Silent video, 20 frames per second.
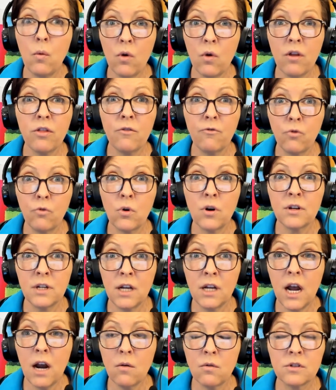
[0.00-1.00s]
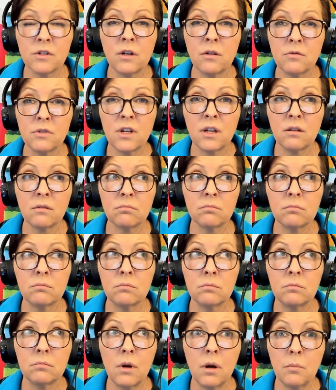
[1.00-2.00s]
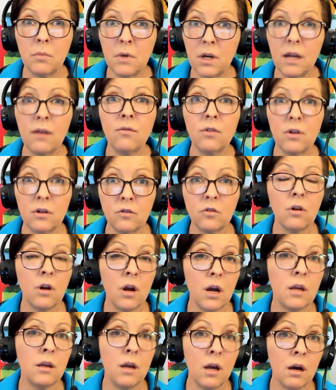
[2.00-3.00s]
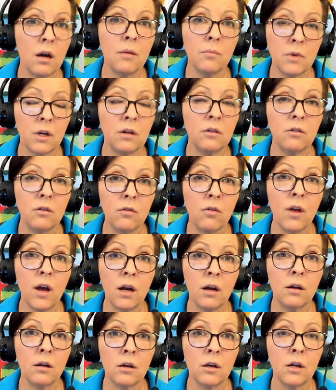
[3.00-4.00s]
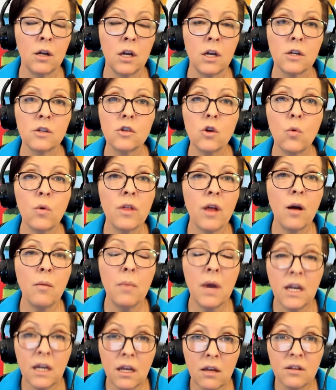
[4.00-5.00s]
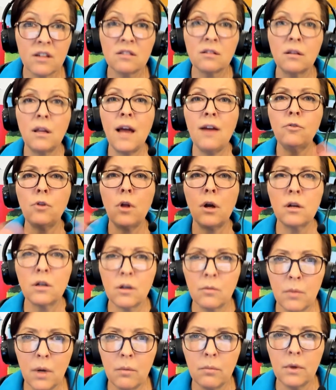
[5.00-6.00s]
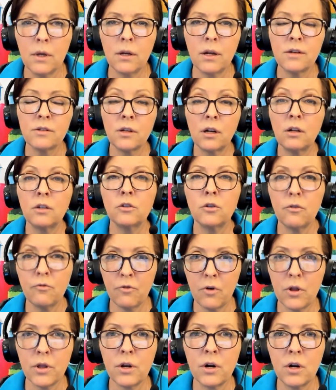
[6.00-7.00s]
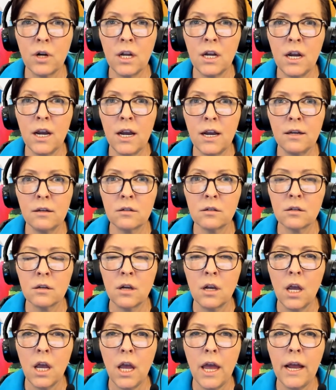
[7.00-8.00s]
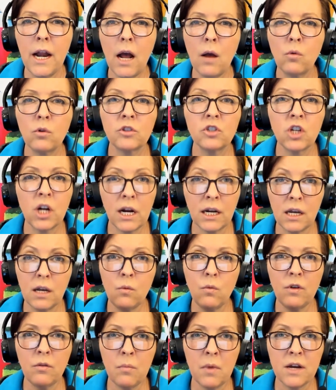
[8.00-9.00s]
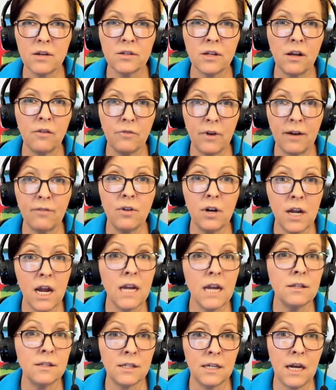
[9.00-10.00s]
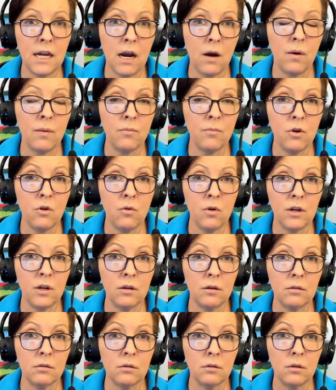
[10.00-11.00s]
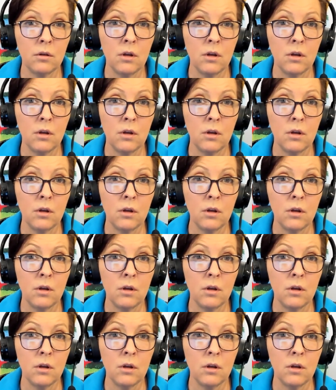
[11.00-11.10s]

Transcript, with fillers: Am I worth the 14 hours? And I was like, I'm going to give it a try. Yeah, I'm going to do that. So without making this lifelong commitment, I said, I'll do it for 30 days and I will check in with myself every day and see how I'm doing.